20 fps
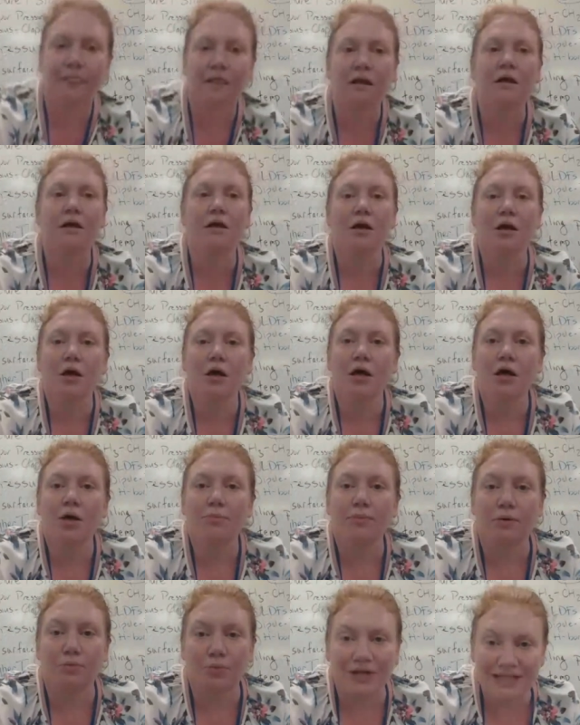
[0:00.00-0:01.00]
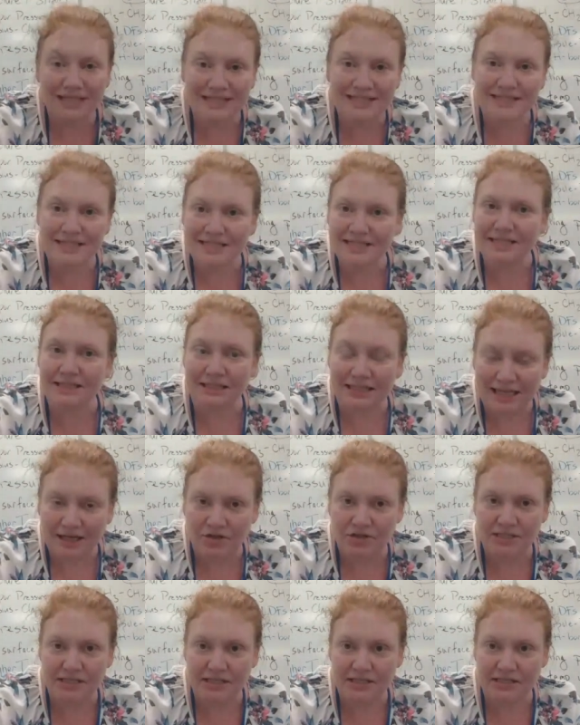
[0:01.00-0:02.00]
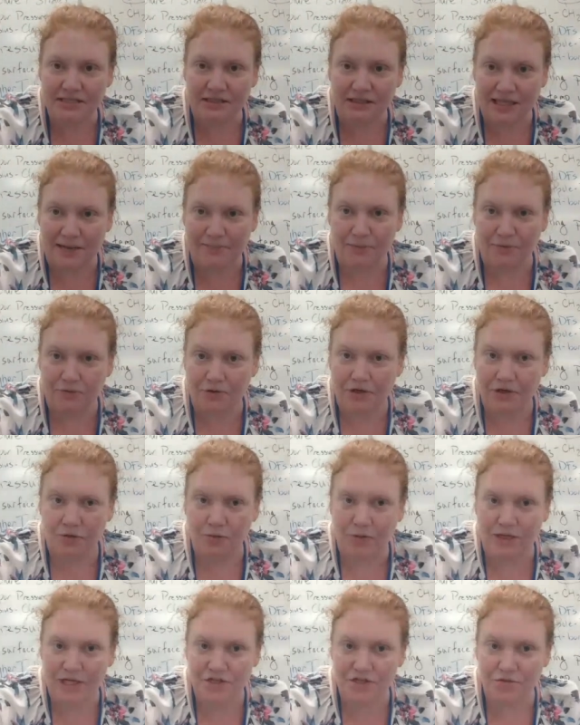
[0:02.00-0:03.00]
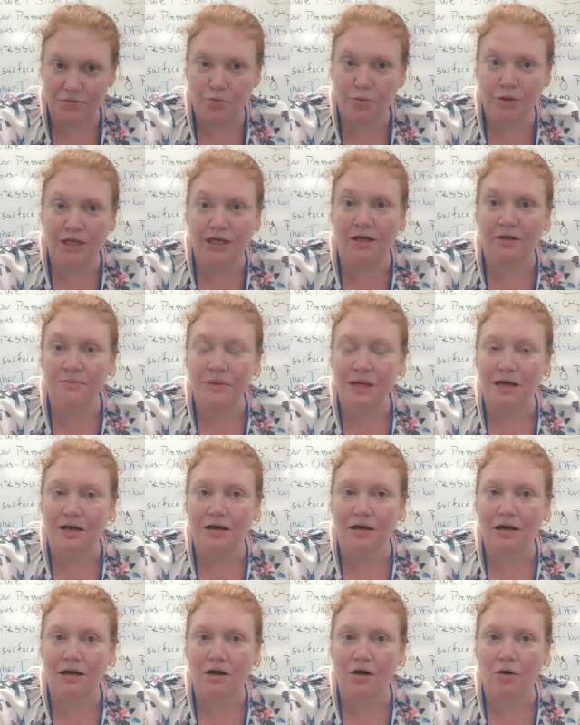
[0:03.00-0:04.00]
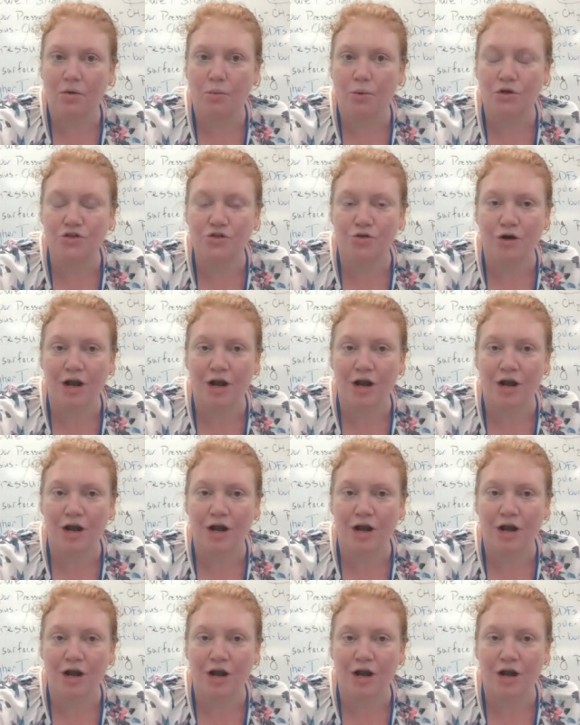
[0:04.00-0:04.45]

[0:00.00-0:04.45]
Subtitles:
Okay. But what is this Clausius-Clapeyron equation? Well,